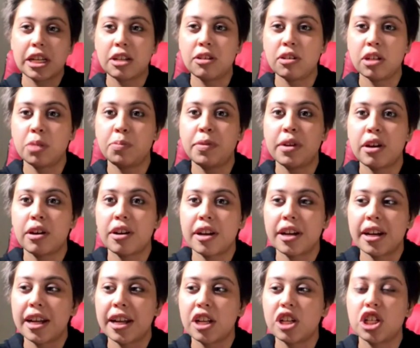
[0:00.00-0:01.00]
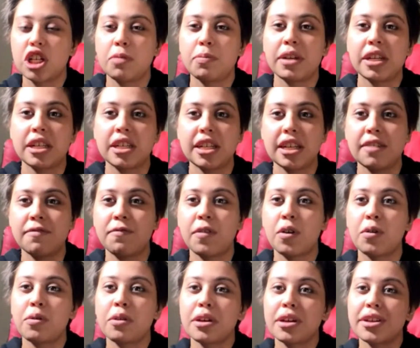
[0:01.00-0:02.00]
Two-Spirit and LGBT
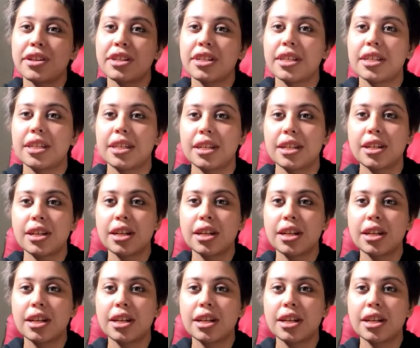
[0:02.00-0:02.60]
focus